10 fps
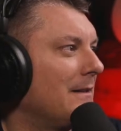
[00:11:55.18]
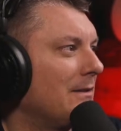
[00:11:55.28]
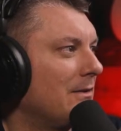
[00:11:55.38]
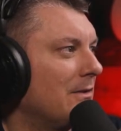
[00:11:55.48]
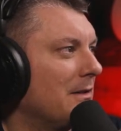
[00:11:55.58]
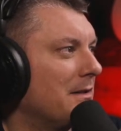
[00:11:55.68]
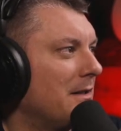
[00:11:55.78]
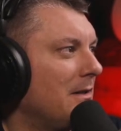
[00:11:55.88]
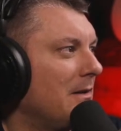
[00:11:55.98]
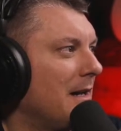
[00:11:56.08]
Good to see
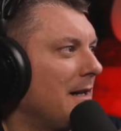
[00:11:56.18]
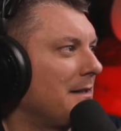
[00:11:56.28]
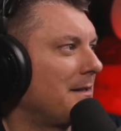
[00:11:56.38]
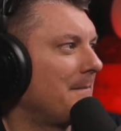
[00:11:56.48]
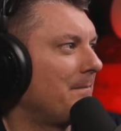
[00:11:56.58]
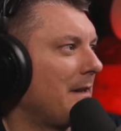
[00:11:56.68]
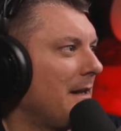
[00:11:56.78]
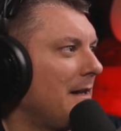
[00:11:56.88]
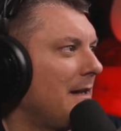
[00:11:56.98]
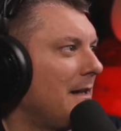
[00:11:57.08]
you guys.
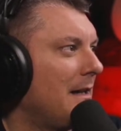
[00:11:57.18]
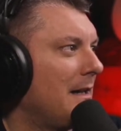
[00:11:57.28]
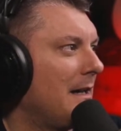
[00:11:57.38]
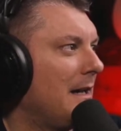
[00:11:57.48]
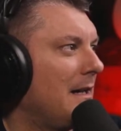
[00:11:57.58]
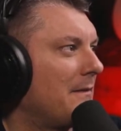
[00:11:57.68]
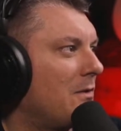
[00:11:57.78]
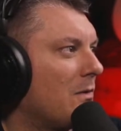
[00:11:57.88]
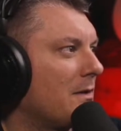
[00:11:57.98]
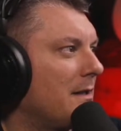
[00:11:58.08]
And of
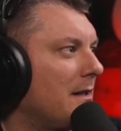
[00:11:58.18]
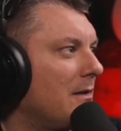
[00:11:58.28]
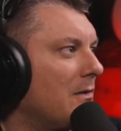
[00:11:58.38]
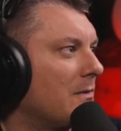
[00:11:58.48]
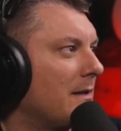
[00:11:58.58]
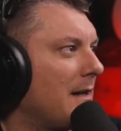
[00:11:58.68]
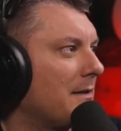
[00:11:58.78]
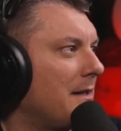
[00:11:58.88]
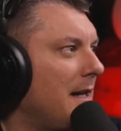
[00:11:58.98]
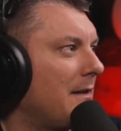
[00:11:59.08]
course, it goes without
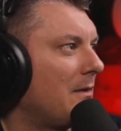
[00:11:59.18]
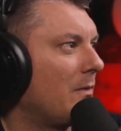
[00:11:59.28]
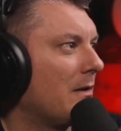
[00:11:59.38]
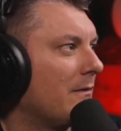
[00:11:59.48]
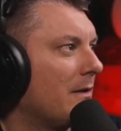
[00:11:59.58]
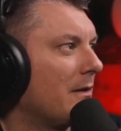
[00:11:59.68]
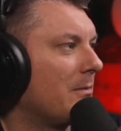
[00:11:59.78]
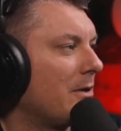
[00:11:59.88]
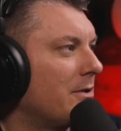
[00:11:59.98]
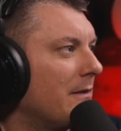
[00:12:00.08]
saying that we are very
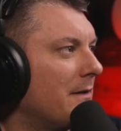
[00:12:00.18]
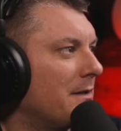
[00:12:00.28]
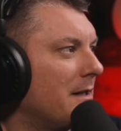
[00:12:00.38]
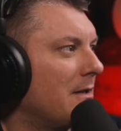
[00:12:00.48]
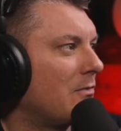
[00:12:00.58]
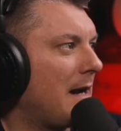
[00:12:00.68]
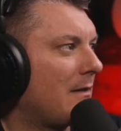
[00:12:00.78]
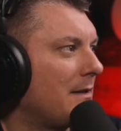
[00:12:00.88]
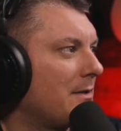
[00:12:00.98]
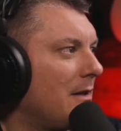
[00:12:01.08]
appreciative to see
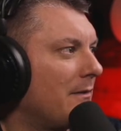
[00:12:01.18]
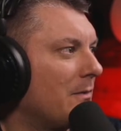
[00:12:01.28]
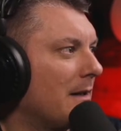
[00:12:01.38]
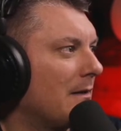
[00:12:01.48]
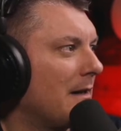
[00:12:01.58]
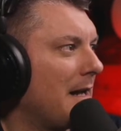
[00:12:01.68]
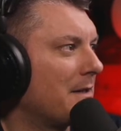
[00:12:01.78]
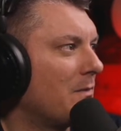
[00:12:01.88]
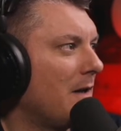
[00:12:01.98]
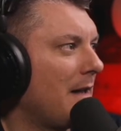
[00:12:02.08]
Crackly Software as
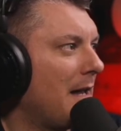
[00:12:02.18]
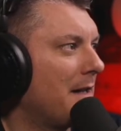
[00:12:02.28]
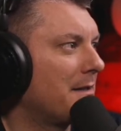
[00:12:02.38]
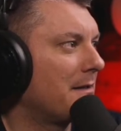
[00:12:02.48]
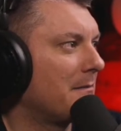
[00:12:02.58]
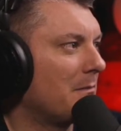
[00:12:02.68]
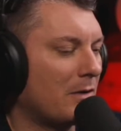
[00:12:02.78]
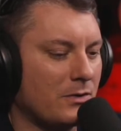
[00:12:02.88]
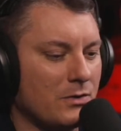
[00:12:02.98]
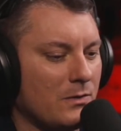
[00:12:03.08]
well as
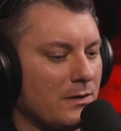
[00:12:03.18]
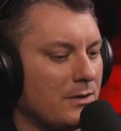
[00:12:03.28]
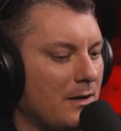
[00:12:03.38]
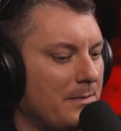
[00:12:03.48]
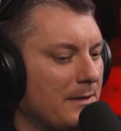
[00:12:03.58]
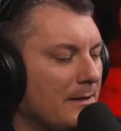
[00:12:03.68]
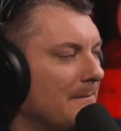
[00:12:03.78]
Mark George up in here.